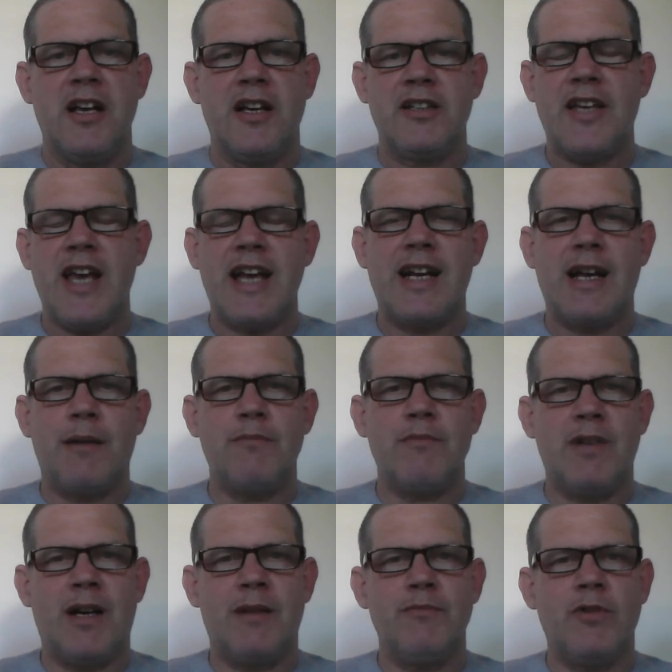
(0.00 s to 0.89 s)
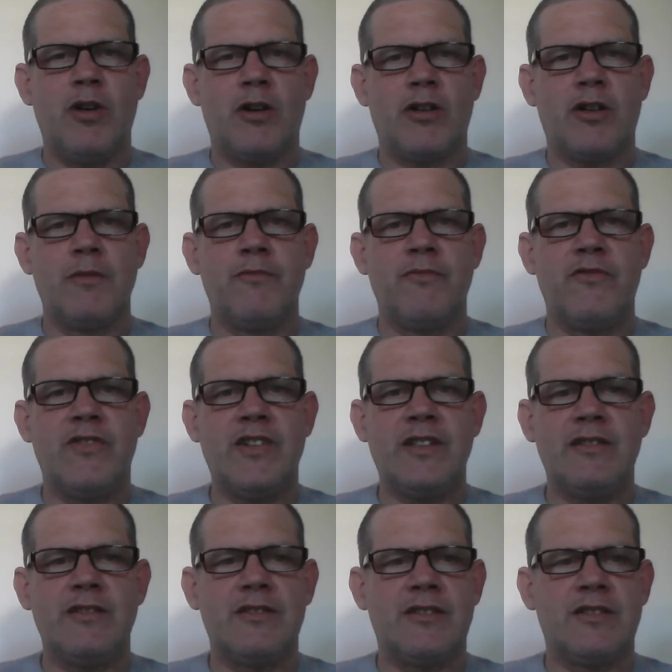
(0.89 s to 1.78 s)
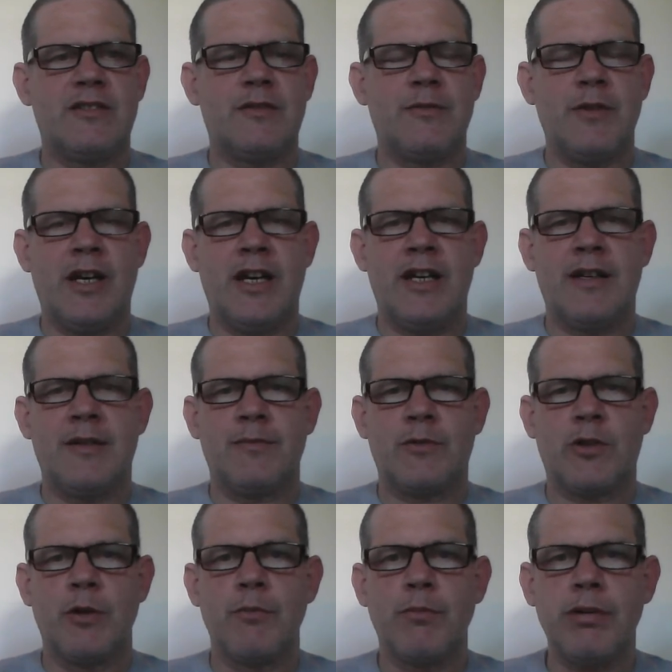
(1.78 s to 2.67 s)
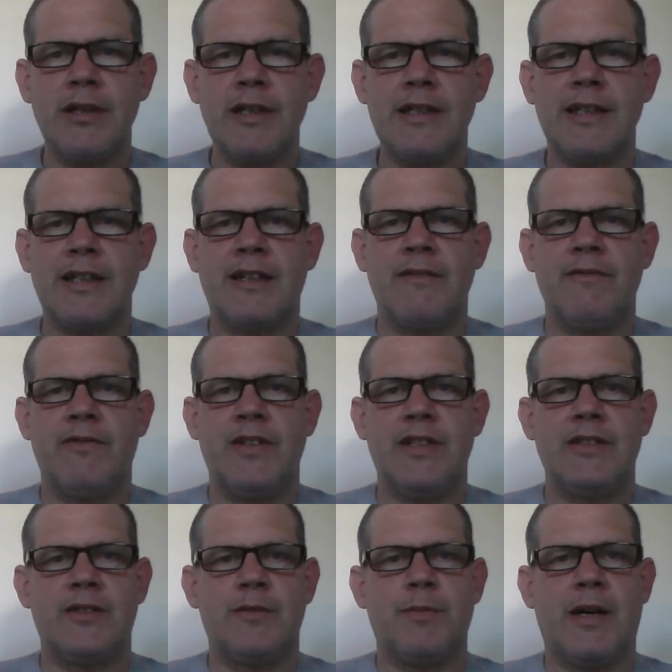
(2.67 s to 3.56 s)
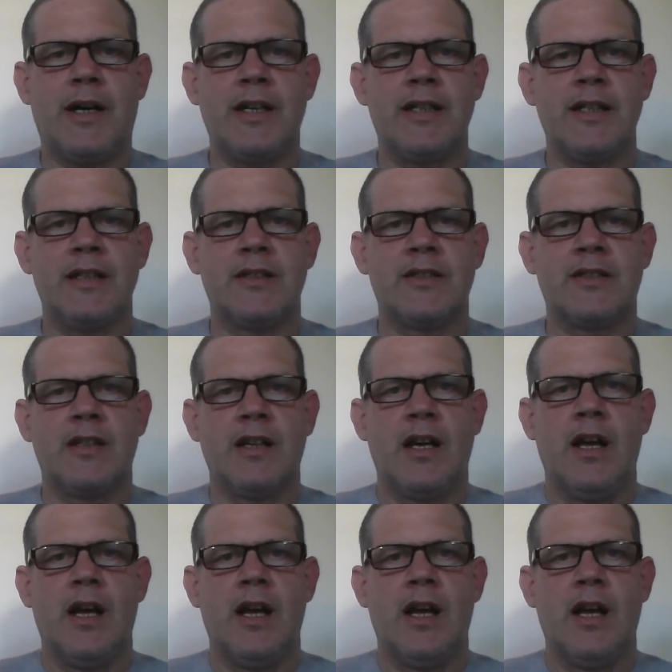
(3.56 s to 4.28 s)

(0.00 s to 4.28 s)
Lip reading: Again, I'm not completely convinced by this.